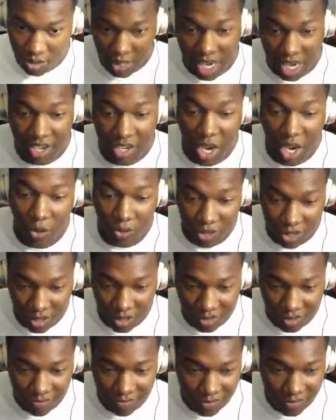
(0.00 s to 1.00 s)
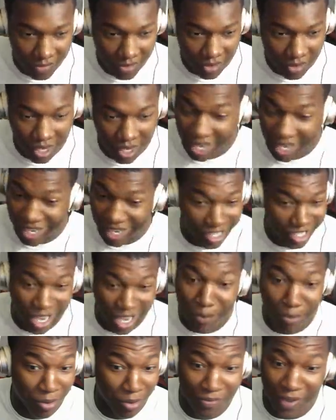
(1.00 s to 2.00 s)
Take notes.
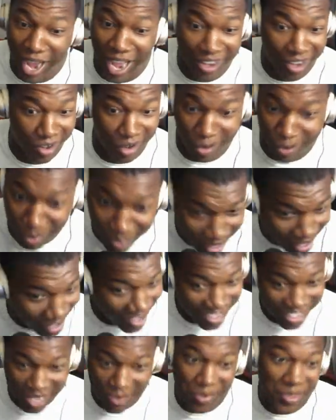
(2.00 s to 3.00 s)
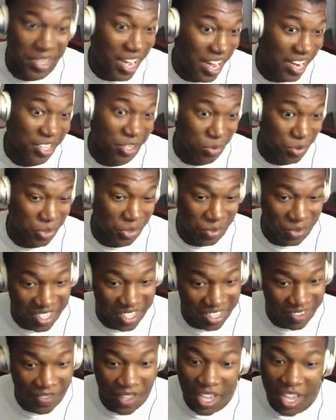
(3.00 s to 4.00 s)
Because I'm providing them, to be honest with you.
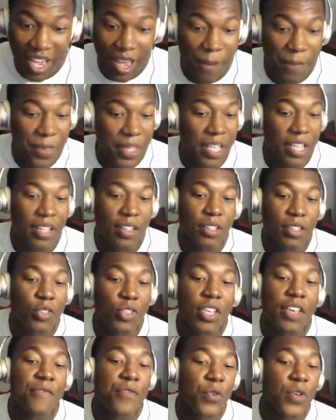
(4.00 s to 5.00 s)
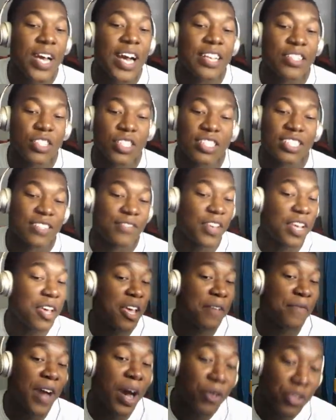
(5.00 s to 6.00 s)
Listen. If you guys listen,
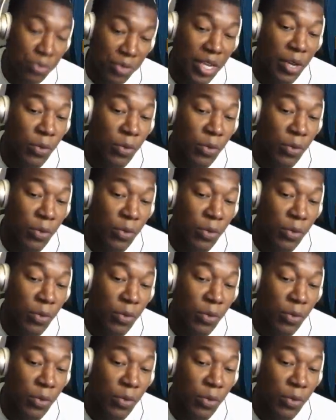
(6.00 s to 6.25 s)
if I was